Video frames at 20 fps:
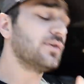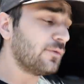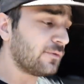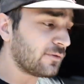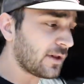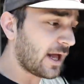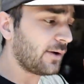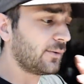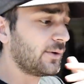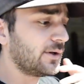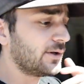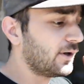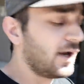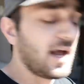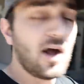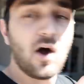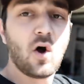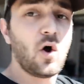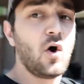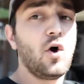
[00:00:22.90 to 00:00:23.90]
the new
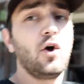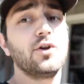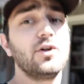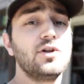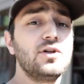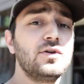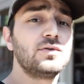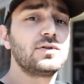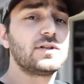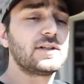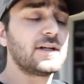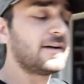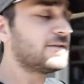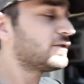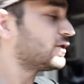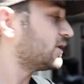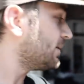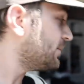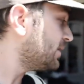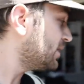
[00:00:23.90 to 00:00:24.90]
flywheel, all the new
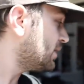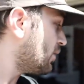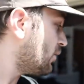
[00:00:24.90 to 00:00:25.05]
stuff. So let me